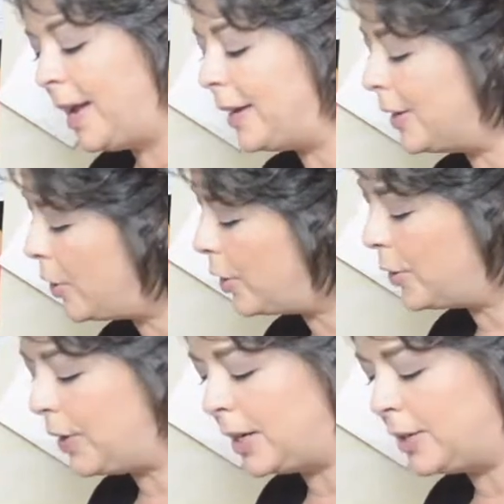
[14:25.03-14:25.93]
And I know
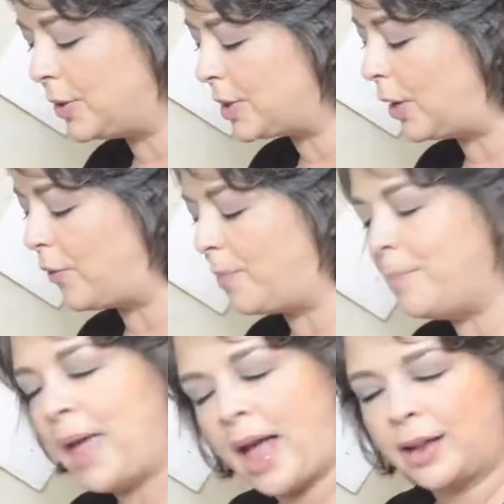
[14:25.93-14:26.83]
you're thinking to yourself,
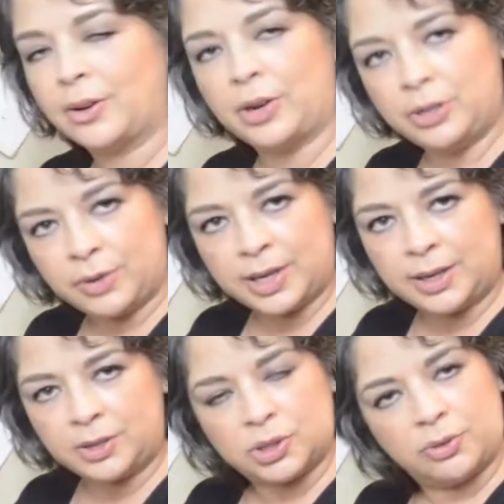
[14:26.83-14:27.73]
man, are you
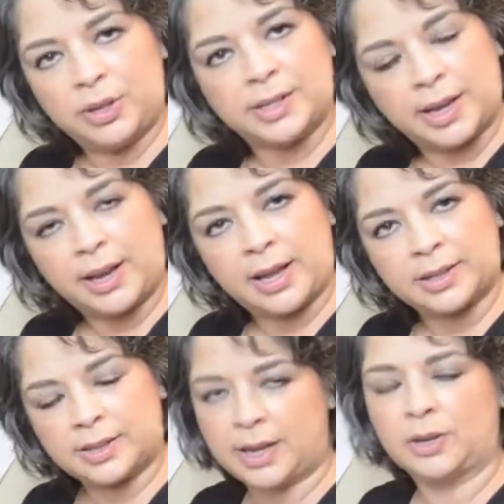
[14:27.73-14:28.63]
kidding? 2 things I
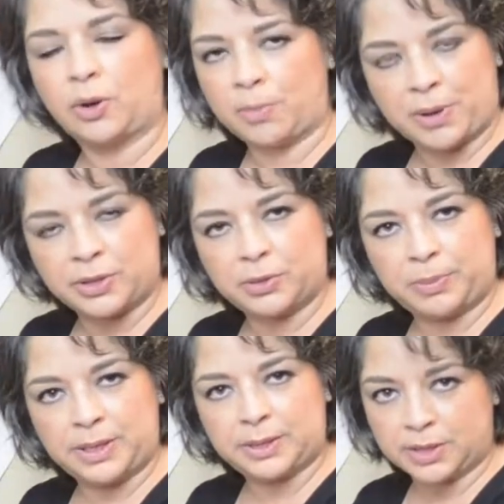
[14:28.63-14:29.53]
can't stand, garbanzo
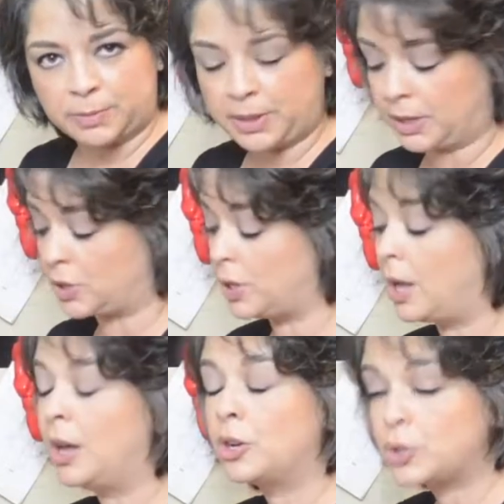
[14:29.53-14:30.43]
beans and spinach.
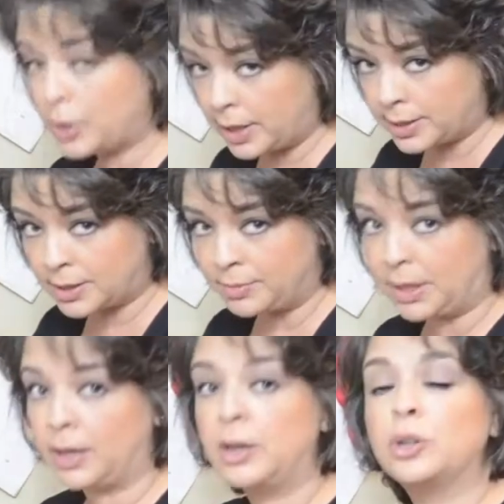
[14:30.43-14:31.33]
Trust
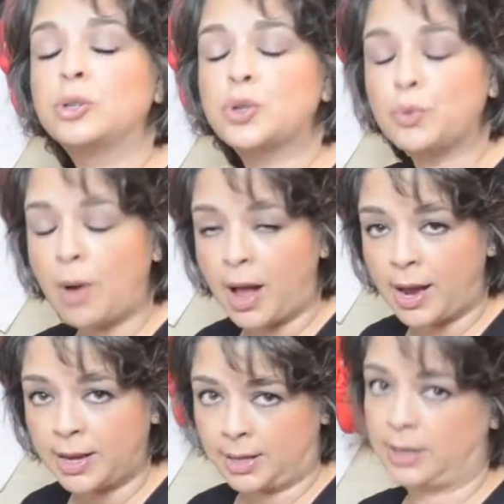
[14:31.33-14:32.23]
me,
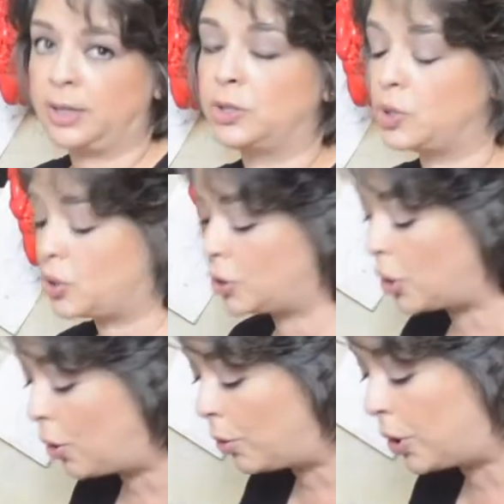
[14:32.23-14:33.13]
try it. It's
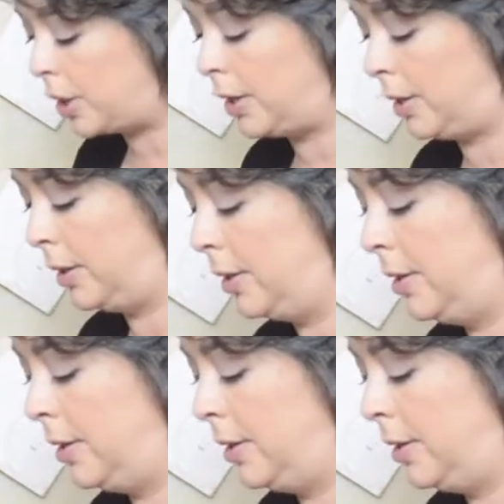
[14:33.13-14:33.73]
so good.